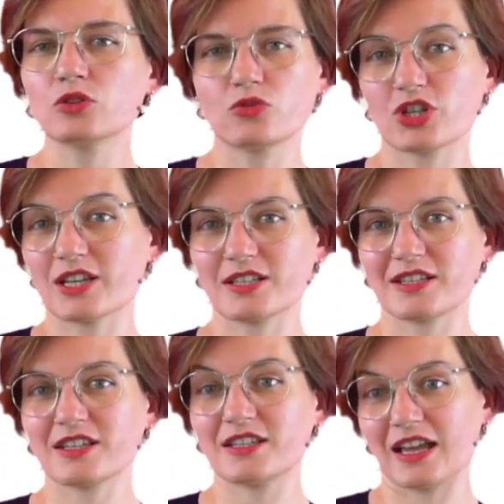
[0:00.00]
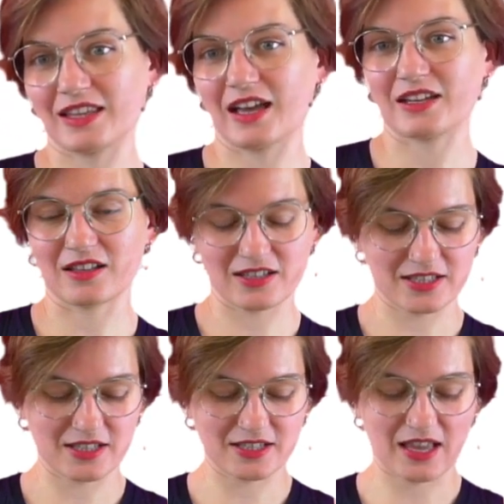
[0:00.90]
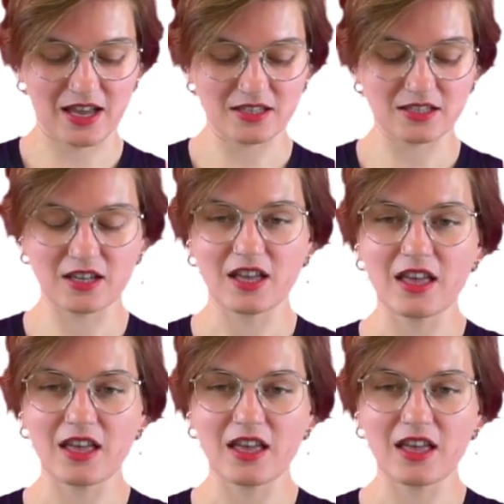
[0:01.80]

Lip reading: to just a data analysis task.